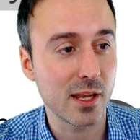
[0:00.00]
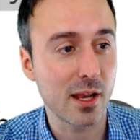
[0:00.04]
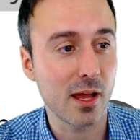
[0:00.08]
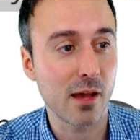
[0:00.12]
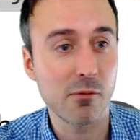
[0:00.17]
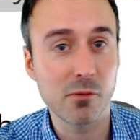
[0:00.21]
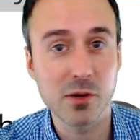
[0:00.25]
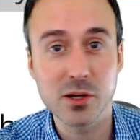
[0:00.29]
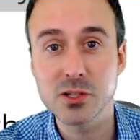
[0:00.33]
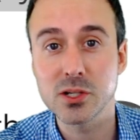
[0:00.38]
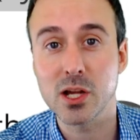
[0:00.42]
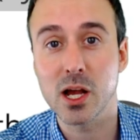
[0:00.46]
I
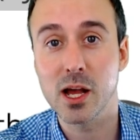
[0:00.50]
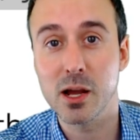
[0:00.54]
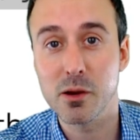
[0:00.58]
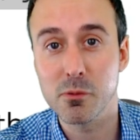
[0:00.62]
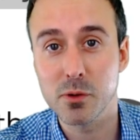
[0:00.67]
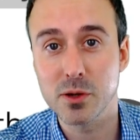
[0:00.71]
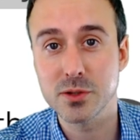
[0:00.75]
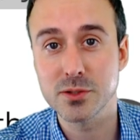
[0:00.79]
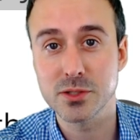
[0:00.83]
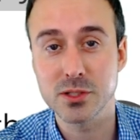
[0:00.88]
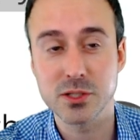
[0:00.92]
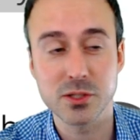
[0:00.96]
wish I
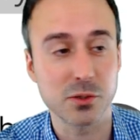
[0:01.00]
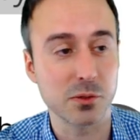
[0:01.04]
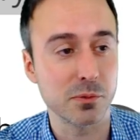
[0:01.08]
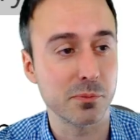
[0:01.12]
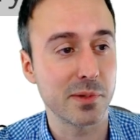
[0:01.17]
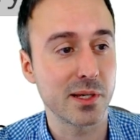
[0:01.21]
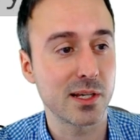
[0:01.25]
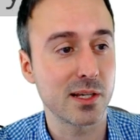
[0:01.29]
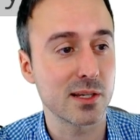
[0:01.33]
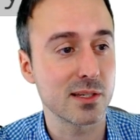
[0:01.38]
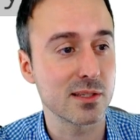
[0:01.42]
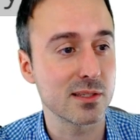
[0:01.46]
was you
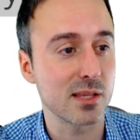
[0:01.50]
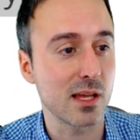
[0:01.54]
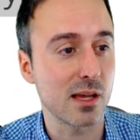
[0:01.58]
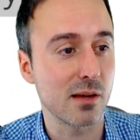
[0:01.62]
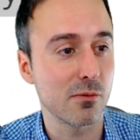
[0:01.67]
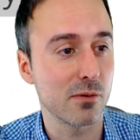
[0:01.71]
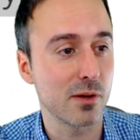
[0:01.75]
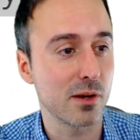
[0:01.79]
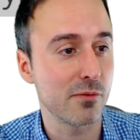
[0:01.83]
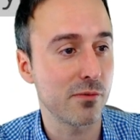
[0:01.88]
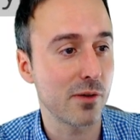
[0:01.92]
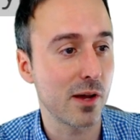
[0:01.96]
because
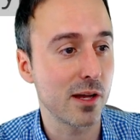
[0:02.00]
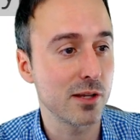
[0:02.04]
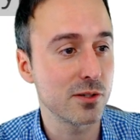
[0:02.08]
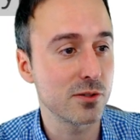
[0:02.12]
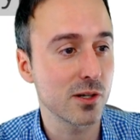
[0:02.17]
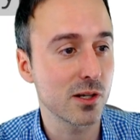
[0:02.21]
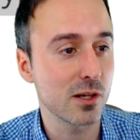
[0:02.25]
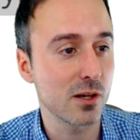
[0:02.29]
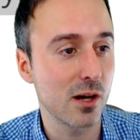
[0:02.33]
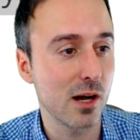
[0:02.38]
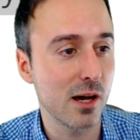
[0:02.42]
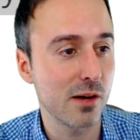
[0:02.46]
what if I
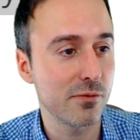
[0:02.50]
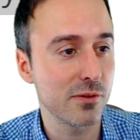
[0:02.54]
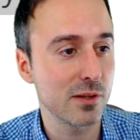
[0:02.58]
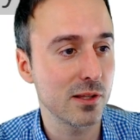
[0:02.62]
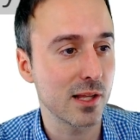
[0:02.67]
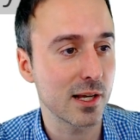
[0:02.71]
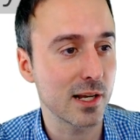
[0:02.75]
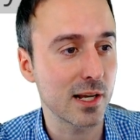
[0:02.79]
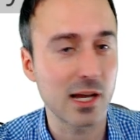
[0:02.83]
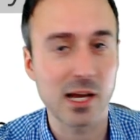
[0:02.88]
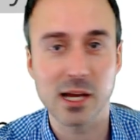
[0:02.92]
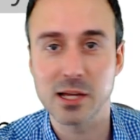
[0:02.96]
drink coffee?
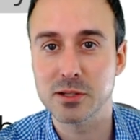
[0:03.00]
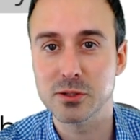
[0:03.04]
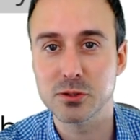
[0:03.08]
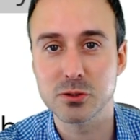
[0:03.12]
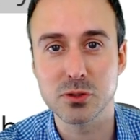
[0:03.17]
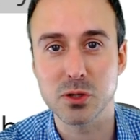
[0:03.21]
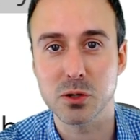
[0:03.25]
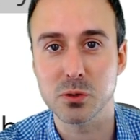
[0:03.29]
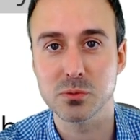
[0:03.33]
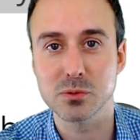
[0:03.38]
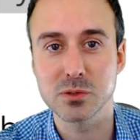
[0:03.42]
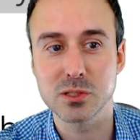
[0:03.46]
Like, I
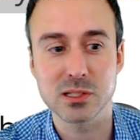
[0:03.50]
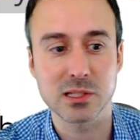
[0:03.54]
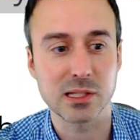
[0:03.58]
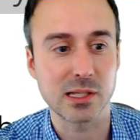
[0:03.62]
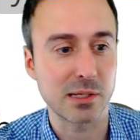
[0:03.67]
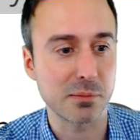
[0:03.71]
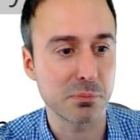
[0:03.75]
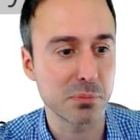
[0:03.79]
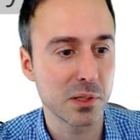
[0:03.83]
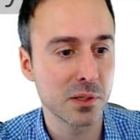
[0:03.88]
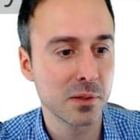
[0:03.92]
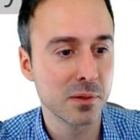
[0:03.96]
don't
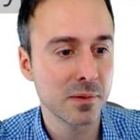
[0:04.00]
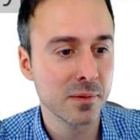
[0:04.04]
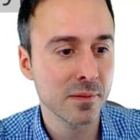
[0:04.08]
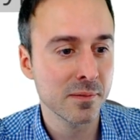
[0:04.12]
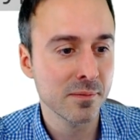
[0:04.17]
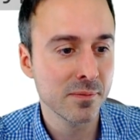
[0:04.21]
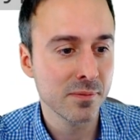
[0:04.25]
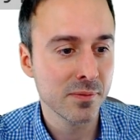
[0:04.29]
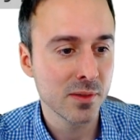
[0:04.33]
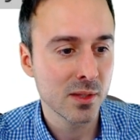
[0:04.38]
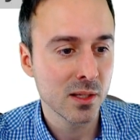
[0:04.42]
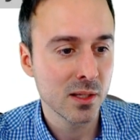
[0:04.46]
sleep.
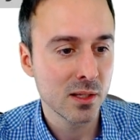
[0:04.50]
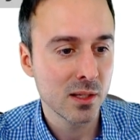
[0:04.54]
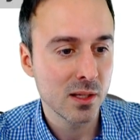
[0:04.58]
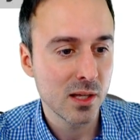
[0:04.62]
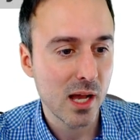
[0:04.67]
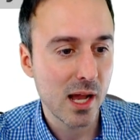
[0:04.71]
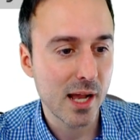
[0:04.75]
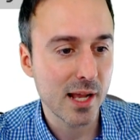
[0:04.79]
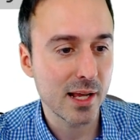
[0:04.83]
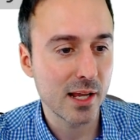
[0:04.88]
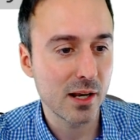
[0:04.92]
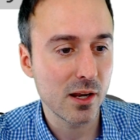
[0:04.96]

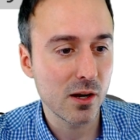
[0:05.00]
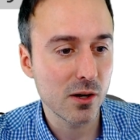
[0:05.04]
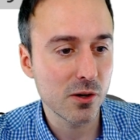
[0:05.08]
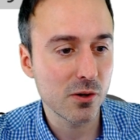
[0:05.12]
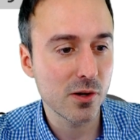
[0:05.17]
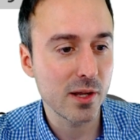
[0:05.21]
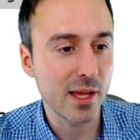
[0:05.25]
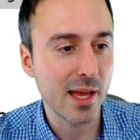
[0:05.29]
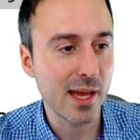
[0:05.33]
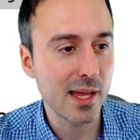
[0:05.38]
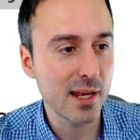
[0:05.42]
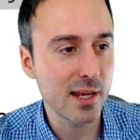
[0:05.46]
I get
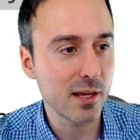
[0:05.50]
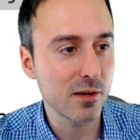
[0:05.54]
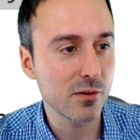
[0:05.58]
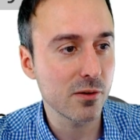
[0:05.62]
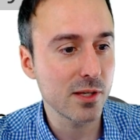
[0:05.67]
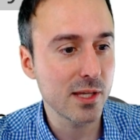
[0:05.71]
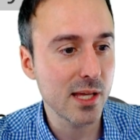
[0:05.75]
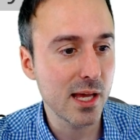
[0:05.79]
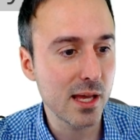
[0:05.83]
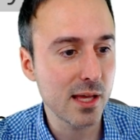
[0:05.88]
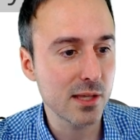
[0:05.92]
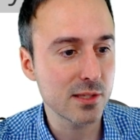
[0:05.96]
hungry and angry.
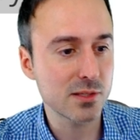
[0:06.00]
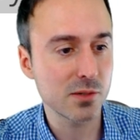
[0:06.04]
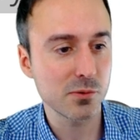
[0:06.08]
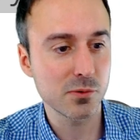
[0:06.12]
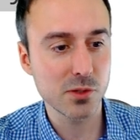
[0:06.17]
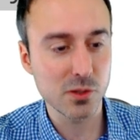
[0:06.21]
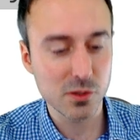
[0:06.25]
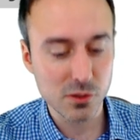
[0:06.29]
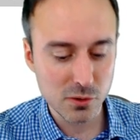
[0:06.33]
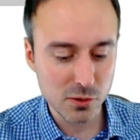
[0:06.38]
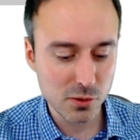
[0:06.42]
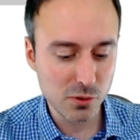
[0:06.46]
Yeah, so
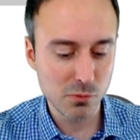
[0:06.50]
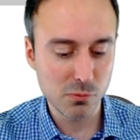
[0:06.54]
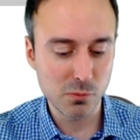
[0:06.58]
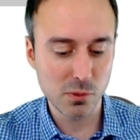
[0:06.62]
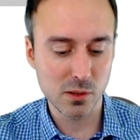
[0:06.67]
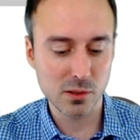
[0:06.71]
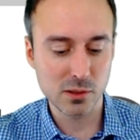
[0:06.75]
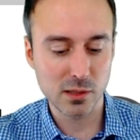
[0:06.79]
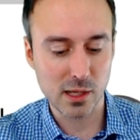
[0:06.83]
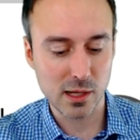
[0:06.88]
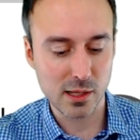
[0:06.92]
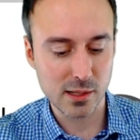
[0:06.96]
new
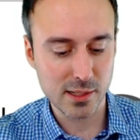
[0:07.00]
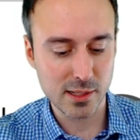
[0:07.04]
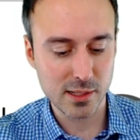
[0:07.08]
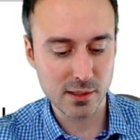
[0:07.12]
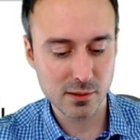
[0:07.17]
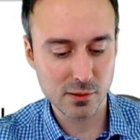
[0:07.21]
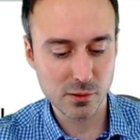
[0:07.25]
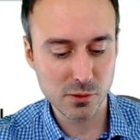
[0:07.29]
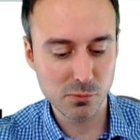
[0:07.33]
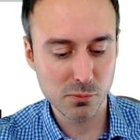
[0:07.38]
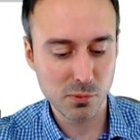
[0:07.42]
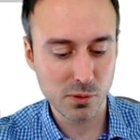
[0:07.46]
word, Lolly.
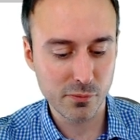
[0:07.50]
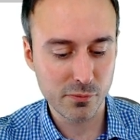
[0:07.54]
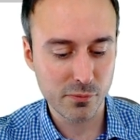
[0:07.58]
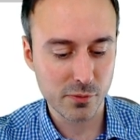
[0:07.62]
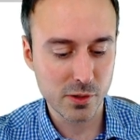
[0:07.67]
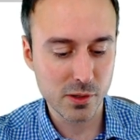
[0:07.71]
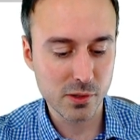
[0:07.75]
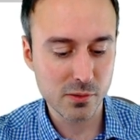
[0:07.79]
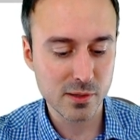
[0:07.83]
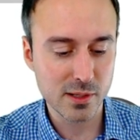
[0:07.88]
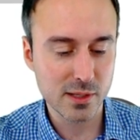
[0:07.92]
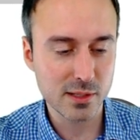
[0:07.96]
New word for
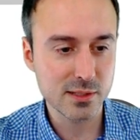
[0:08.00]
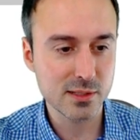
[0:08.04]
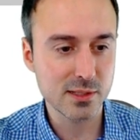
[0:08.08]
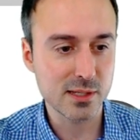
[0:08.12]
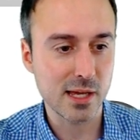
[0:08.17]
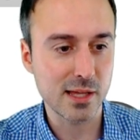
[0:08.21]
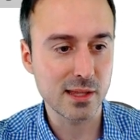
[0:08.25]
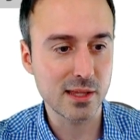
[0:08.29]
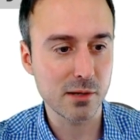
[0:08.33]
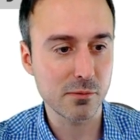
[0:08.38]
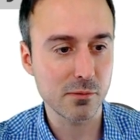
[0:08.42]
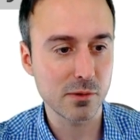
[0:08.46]
you. It's I
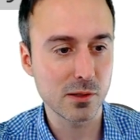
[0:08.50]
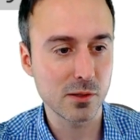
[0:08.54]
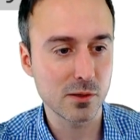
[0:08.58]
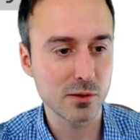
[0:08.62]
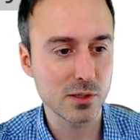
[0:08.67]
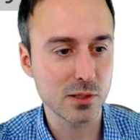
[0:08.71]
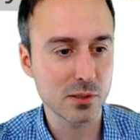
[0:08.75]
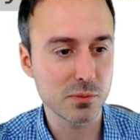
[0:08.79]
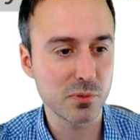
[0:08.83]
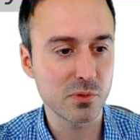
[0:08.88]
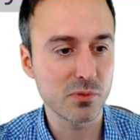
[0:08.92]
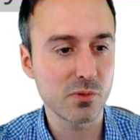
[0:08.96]
think we learned
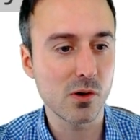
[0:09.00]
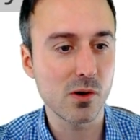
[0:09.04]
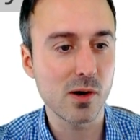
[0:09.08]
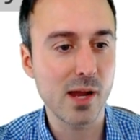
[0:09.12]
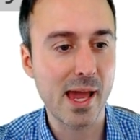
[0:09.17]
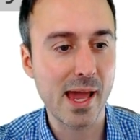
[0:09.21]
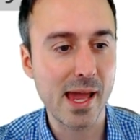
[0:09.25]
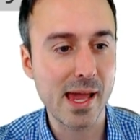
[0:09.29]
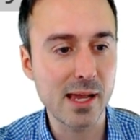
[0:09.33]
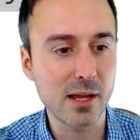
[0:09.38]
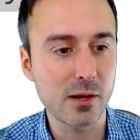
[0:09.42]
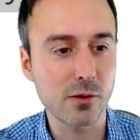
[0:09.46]
this before.
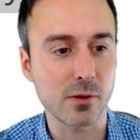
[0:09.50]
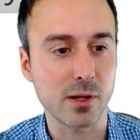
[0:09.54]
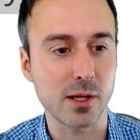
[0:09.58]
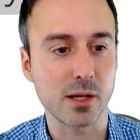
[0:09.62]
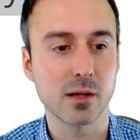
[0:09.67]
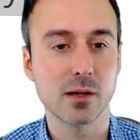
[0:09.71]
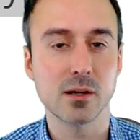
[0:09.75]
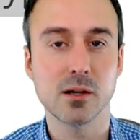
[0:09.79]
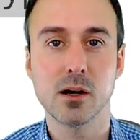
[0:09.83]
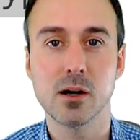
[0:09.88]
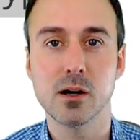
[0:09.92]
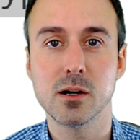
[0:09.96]
Hangry.
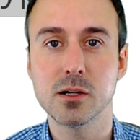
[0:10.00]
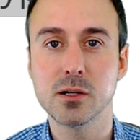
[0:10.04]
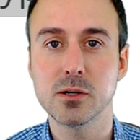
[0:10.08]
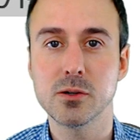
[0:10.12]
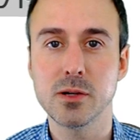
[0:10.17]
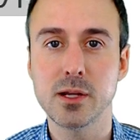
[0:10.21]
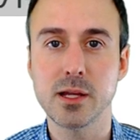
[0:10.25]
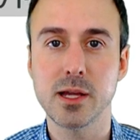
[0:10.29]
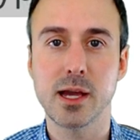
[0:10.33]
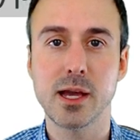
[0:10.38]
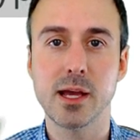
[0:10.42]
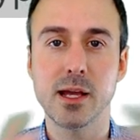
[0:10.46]

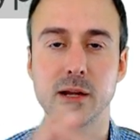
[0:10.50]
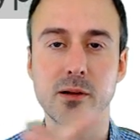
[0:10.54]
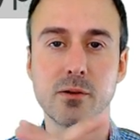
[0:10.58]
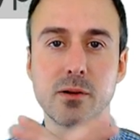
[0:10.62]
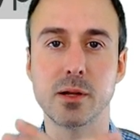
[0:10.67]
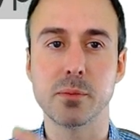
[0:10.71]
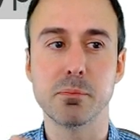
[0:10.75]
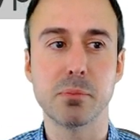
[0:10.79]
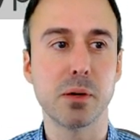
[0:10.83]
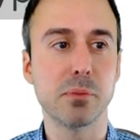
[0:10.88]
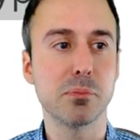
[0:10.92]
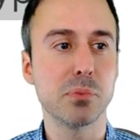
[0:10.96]
Hungry, angry.
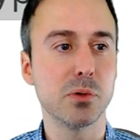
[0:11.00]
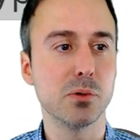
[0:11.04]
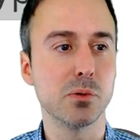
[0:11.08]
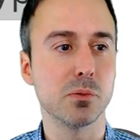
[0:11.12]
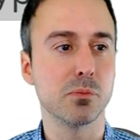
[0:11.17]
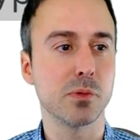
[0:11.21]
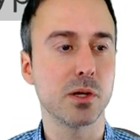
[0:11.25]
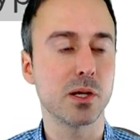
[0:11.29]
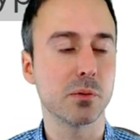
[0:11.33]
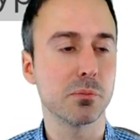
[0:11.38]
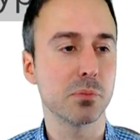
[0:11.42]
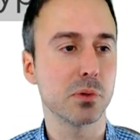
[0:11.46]
But boom,
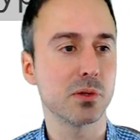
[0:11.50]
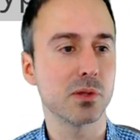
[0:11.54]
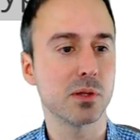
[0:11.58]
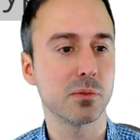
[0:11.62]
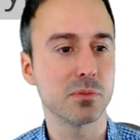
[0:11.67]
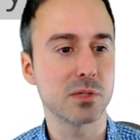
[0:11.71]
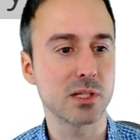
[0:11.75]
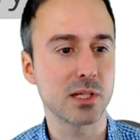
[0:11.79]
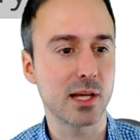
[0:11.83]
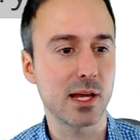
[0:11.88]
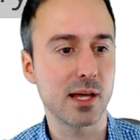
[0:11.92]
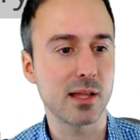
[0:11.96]
we can put them
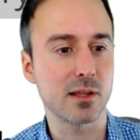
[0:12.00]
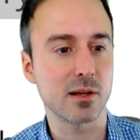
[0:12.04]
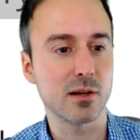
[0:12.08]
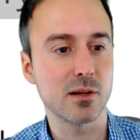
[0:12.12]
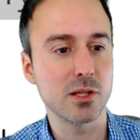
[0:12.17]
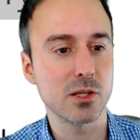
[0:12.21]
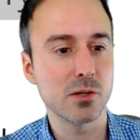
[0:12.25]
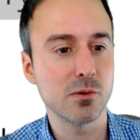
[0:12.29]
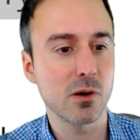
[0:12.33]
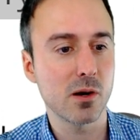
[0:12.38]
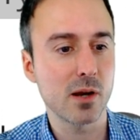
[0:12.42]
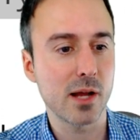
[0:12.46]
together.
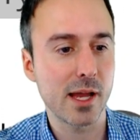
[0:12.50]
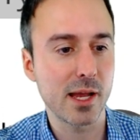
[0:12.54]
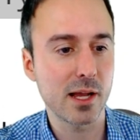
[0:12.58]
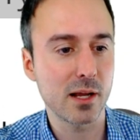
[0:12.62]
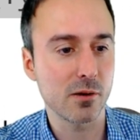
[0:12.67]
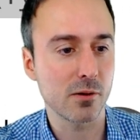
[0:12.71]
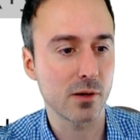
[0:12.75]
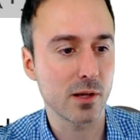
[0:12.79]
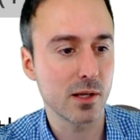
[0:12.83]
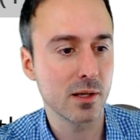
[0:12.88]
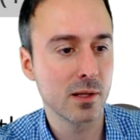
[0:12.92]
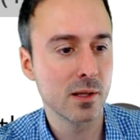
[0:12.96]
You are
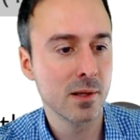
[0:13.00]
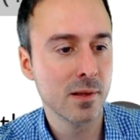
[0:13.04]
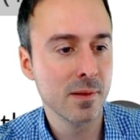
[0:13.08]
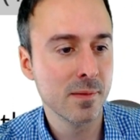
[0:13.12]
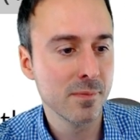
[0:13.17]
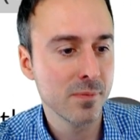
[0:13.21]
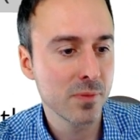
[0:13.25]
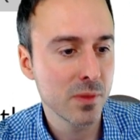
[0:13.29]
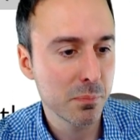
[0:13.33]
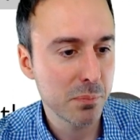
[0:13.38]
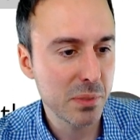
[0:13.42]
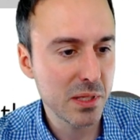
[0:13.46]
hangry.
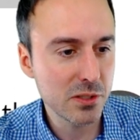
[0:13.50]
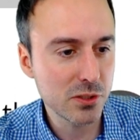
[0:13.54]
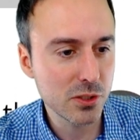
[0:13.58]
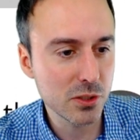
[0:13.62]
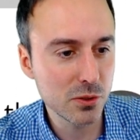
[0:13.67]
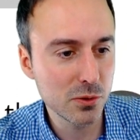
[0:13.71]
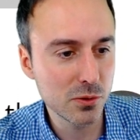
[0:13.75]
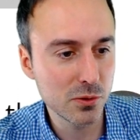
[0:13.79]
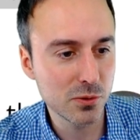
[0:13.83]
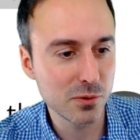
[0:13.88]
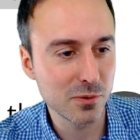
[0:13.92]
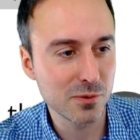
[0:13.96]

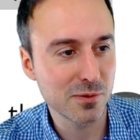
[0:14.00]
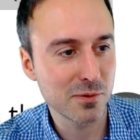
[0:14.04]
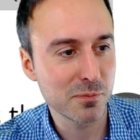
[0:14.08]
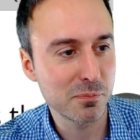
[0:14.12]
Pintu!